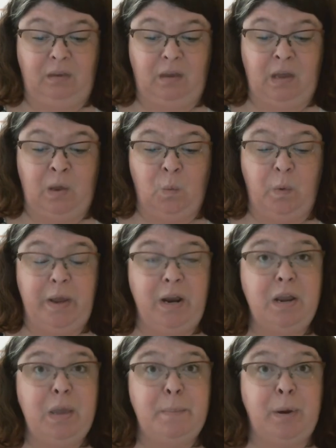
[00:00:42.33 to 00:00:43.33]
and
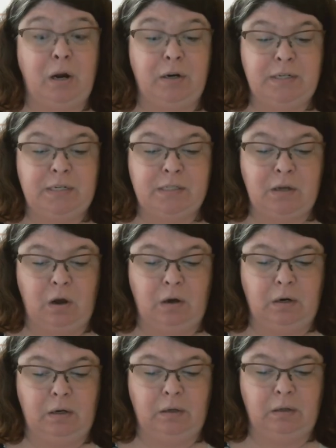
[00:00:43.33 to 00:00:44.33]
where he parked his
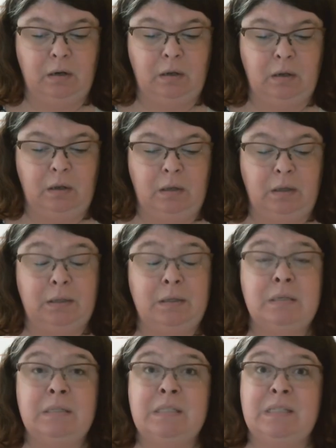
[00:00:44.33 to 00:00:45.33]
car.
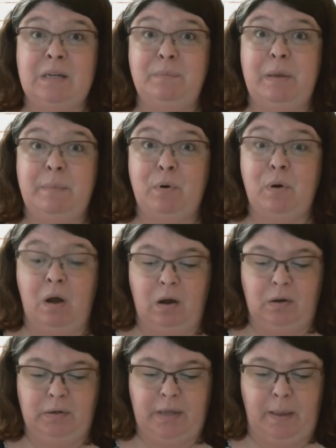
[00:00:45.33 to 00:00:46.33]
Some people
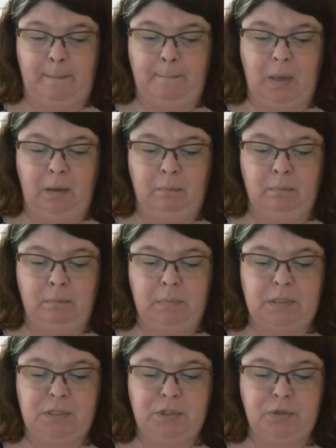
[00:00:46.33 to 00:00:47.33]
called him
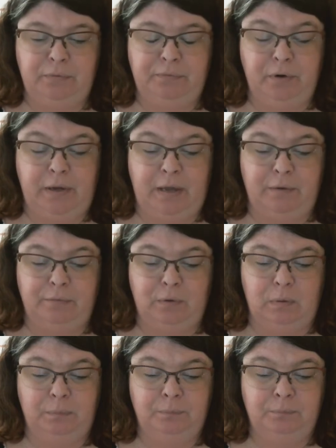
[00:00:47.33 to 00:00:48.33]
Mr.
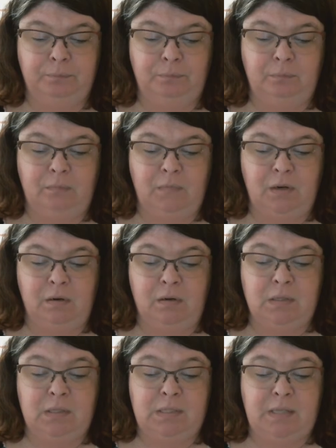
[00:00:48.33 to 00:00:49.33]
Forgetful.
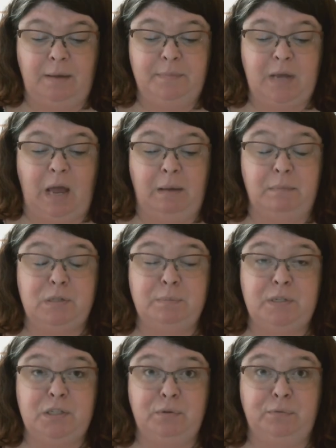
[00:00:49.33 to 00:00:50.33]
Sometimes
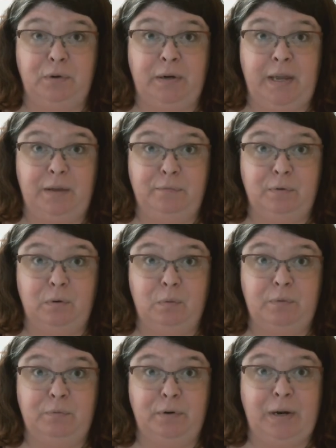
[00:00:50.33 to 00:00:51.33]
Mr. Forgetful
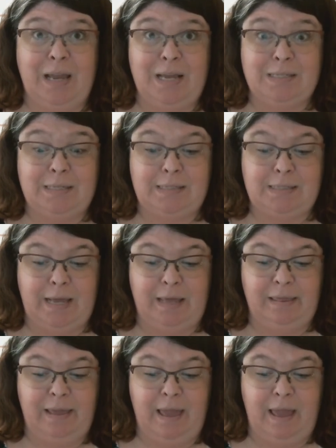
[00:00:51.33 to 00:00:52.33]
would forget to say
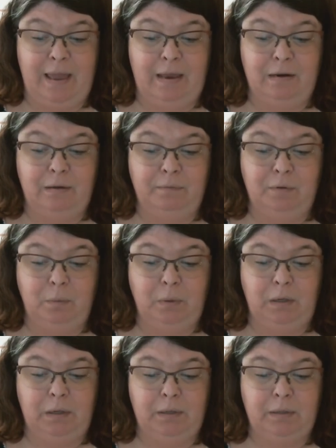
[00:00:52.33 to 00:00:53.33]
the end of a
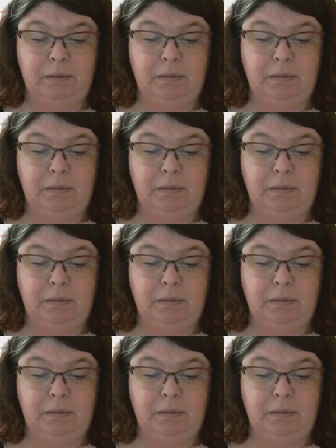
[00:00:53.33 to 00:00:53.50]
word.